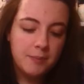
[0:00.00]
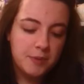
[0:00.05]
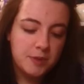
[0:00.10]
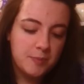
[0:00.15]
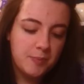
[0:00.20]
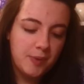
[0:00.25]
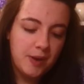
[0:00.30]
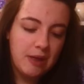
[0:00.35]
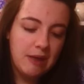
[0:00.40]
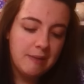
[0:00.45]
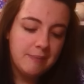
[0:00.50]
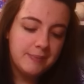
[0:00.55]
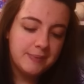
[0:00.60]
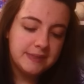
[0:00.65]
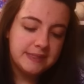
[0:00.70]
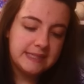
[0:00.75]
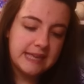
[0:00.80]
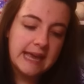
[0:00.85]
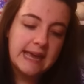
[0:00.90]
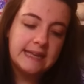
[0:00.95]
But the blurb
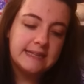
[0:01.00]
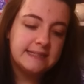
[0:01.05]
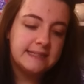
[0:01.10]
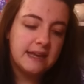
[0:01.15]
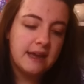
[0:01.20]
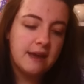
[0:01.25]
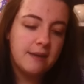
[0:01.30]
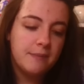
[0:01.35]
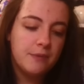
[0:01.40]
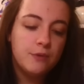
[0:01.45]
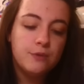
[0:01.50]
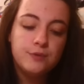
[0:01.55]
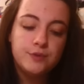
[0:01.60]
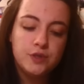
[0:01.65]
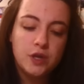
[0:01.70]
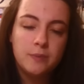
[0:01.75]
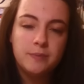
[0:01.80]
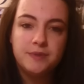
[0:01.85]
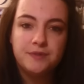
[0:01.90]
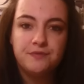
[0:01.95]
says, all
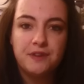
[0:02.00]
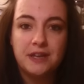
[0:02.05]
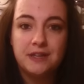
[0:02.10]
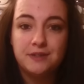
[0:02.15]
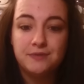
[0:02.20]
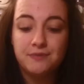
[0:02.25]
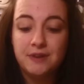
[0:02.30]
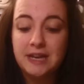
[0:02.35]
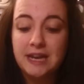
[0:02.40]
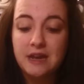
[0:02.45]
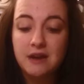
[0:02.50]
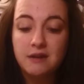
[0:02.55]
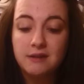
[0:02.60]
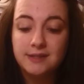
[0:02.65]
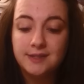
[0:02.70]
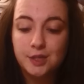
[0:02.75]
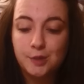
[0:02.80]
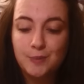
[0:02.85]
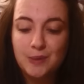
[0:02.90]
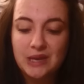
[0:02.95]
Tom's friends really
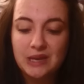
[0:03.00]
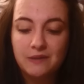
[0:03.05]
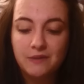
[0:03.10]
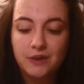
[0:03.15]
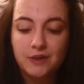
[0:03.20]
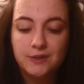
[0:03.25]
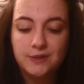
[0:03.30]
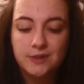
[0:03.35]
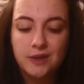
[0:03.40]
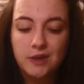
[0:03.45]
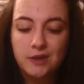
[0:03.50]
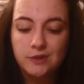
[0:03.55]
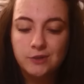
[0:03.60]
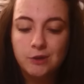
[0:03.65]
are superheroes.